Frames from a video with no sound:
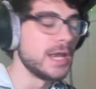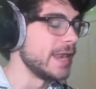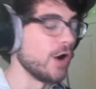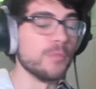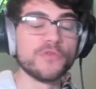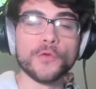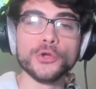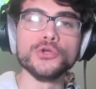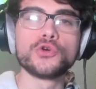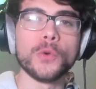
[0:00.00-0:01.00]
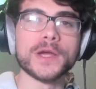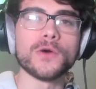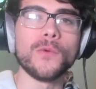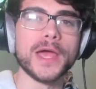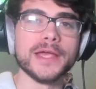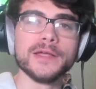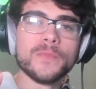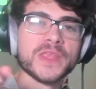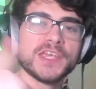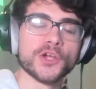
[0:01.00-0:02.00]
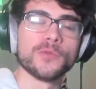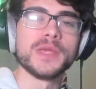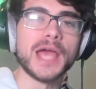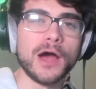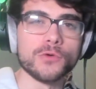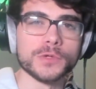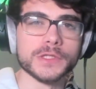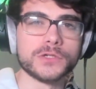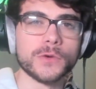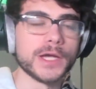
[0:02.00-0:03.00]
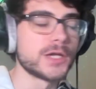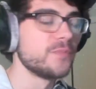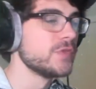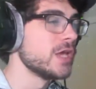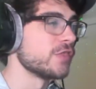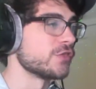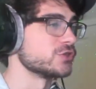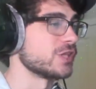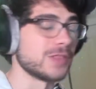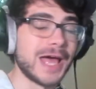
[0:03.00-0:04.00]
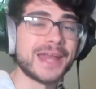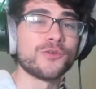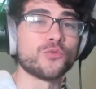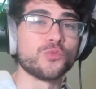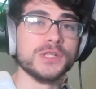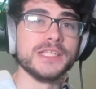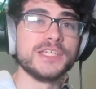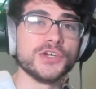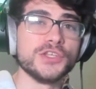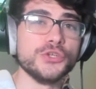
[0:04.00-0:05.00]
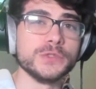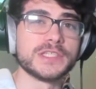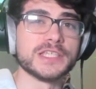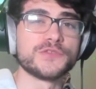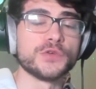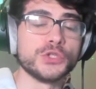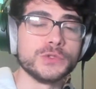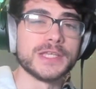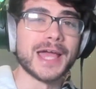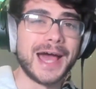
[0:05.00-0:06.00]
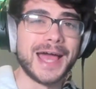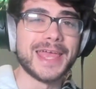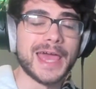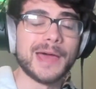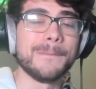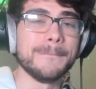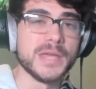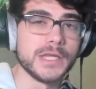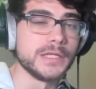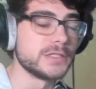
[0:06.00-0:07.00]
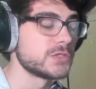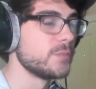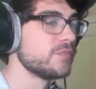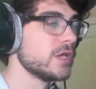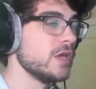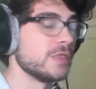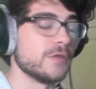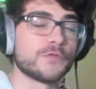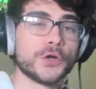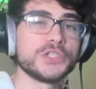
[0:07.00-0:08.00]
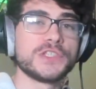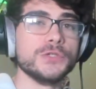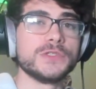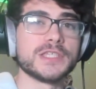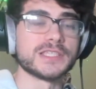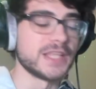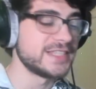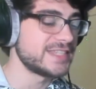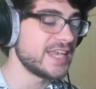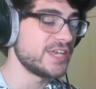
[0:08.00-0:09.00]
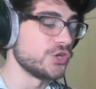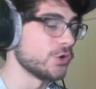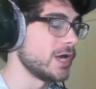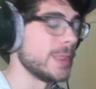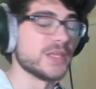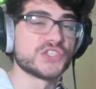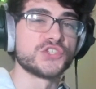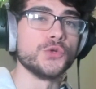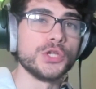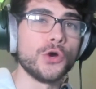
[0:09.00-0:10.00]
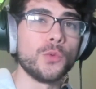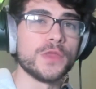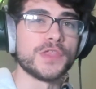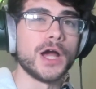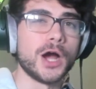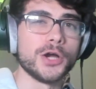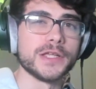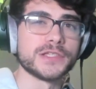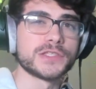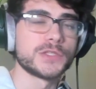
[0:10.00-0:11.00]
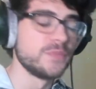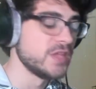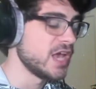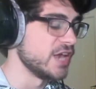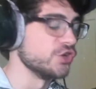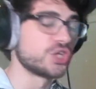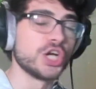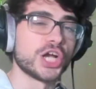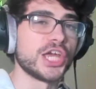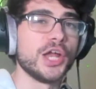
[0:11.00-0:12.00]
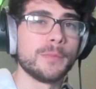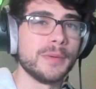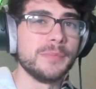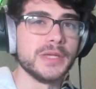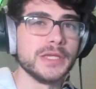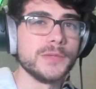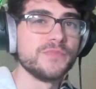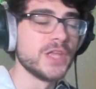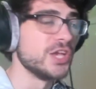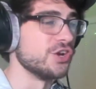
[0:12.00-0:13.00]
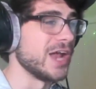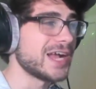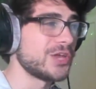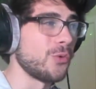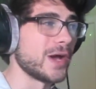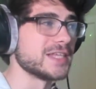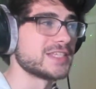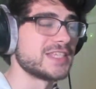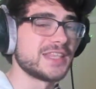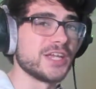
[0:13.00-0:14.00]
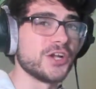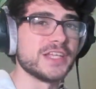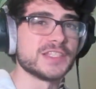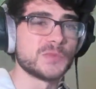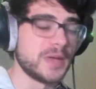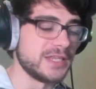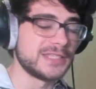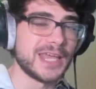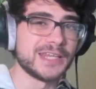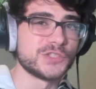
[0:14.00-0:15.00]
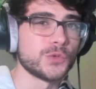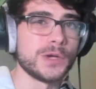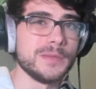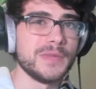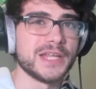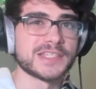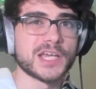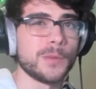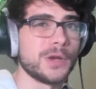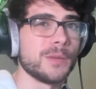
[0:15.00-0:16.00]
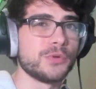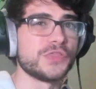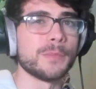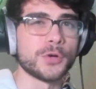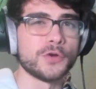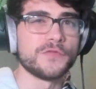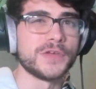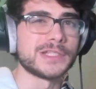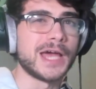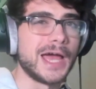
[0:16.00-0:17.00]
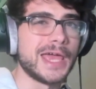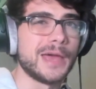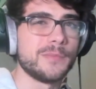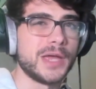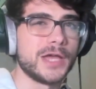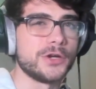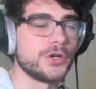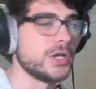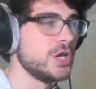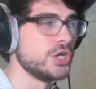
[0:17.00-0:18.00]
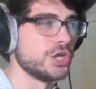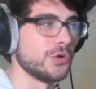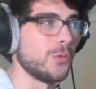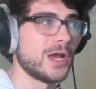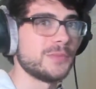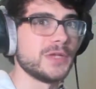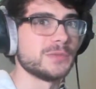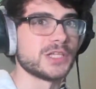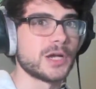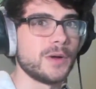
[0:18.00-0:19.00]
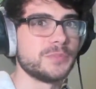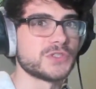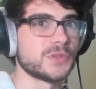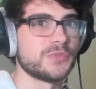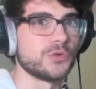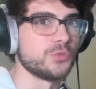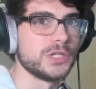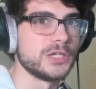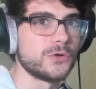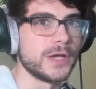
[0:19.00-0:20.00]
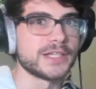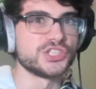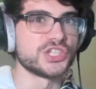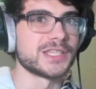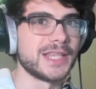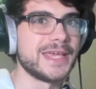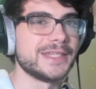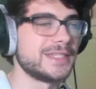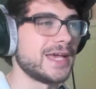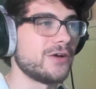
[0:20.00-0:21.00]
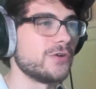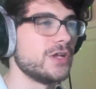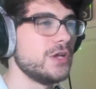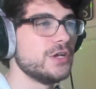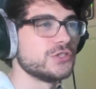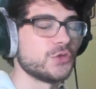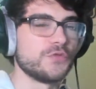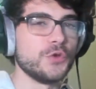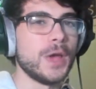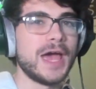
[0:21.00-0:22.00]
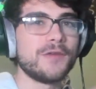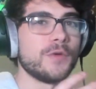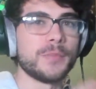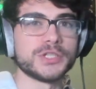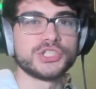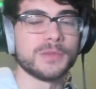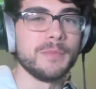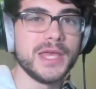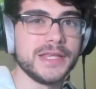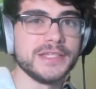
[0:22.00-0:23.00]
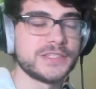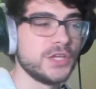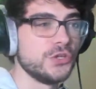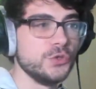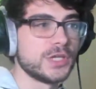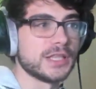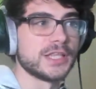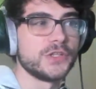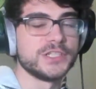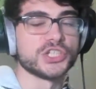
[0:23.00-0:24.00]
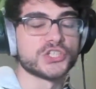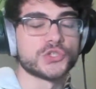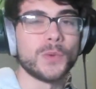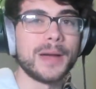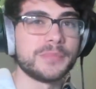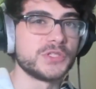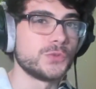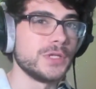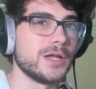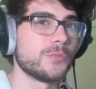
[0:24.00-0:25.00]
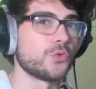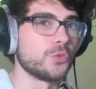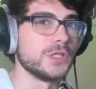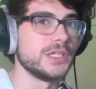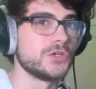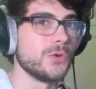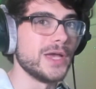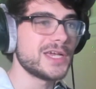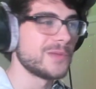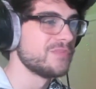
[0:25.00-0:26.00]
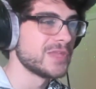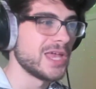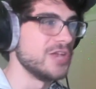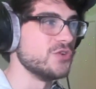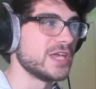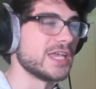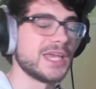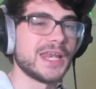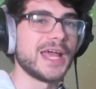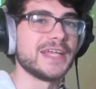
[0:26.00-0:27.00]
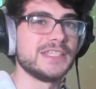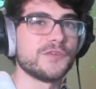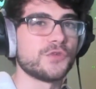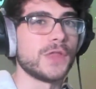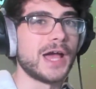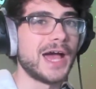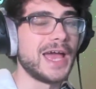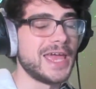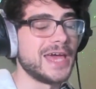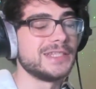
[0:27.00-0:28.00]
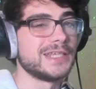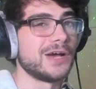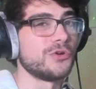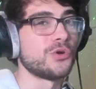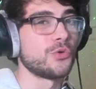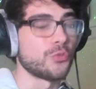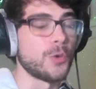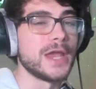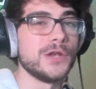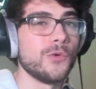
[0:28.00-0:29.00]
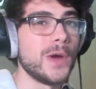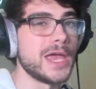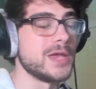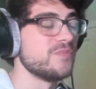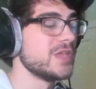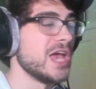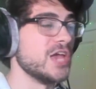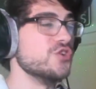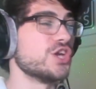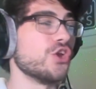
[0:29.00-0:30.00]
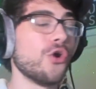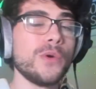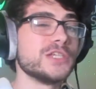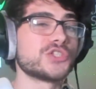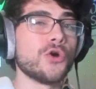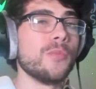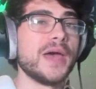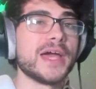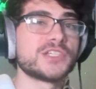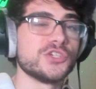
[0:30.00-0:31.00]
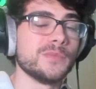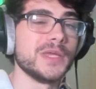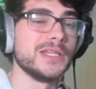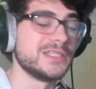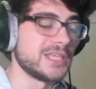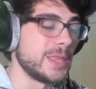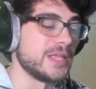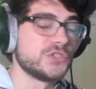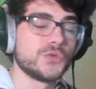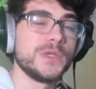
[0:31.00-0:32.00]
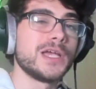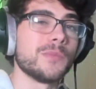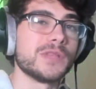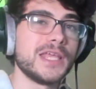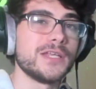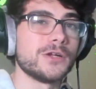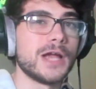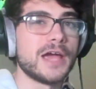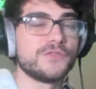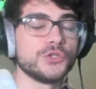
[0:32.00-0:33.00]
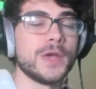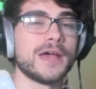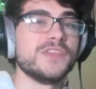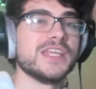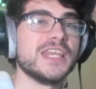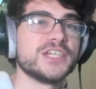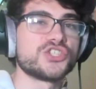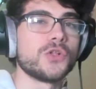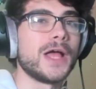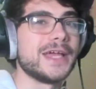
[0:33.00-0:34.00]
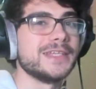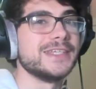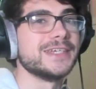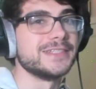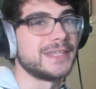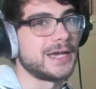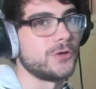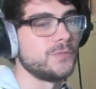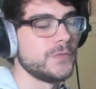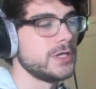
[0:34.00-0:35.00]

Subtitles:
Now, before you click away, hear me out really quick. There's a lot of really good uses for using HiHat Midis. The first use is, let's say you're in the studio with an artist and you're cooking up a beat. You're not going to want to sit there and spend 10 to 20 minutes coming up with the perfect hi-hat pattern. You're going to want to be able to come up with something really quick and just lay it down. So if you have a bunch of midis, you can literally just swap between them really quick, and you can get an idea for the hi-hat down right away. And you can always go back to your midis and then tweak them later after you have the initial idea down.